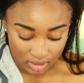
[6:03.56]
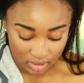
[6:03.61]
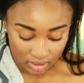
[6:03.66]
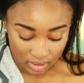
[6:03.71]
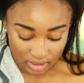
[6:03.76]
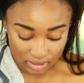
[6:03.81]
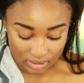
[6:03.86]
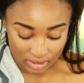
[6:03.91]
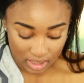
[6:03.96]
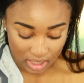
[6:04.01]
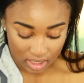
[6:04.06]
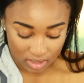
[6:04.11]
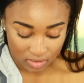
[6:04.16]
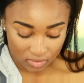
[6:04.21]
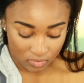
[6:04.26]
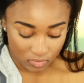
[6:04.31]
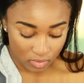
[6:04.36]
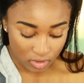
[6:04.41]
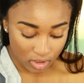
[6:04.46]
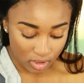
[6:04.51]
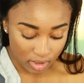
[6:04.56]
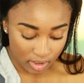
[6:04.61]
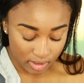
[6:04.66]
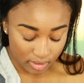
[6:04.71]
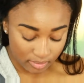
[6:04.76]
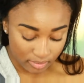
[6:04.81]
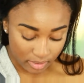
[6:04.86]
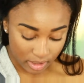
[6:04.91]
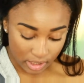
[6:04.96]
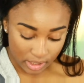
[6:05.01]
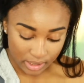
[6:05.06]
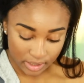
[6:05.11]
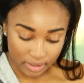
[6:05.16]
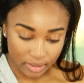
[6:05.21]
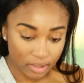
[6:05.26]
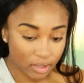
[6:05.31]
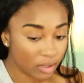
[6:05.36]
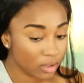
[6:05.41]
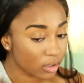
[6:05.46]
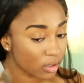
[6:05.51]
because I don't want
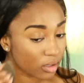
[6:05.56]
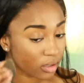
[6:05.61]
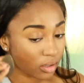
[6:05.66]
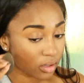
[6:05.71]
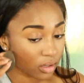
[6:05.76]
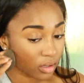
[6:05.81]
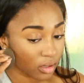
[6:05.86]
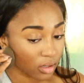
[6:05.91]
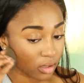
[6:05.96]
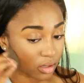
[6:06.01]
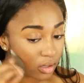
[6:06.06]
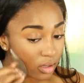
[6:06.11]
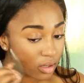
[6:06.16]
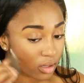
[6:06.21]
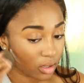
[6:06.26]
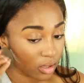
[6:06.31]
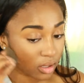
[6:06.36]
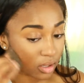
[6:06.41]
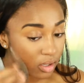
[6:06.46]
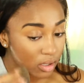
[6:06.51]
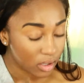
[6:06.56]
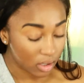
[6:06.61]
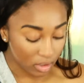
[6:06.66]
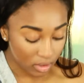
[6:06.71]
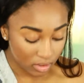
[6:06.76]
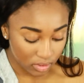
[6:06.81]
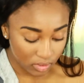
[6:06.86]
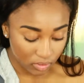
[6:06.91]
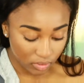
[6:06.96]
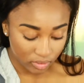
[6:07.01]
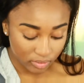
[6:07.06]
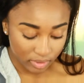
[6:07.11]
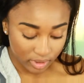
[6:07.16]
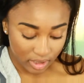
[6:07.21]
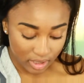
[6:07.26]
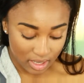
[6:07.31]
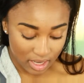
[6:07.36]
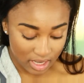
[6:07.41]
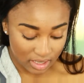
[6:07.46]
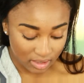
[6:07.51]
my contour
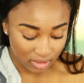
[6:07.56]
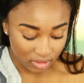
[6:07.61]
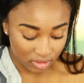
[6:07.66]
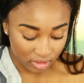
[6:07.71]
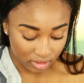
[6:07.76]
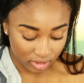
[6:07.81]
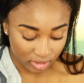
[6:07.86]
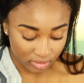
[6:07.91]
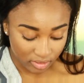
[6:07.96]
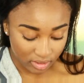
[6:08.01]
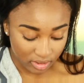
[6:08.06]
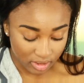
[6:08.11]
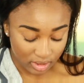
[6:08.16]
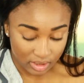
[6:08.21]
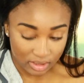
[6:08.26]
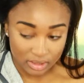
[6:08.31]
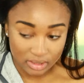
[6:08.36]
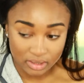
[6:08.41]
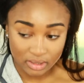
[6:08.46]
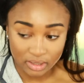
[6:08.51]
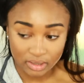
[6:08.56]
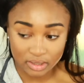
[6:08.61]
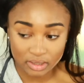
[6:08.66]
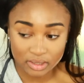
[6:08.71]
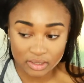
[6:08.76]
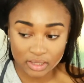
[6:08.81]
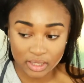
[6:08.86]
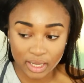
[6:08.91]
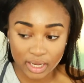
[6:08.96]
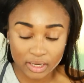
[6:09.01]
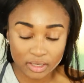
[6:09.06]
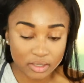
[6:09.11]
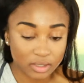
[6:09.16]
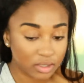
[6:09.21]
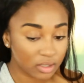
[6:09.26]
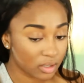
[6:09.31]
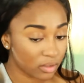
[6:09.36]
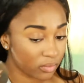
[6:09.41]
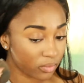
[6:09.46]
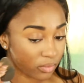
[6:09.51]
being any darker than this. Like this is
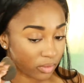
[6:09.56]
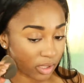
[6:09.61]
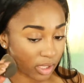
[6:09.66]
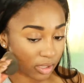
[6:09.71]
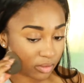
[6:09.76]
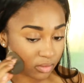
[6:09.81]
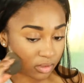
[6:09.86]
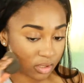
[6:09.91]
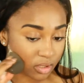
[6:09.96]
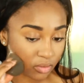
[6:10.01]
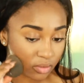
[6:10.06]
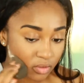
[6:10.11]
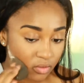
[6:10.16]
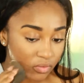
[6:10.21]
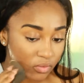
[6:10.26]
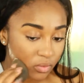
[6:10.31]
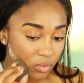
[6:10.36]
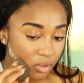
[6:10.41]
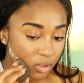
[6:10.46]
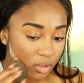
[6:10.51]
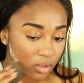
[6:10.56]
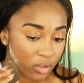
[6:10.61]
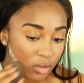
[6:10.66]
actually what I was going for.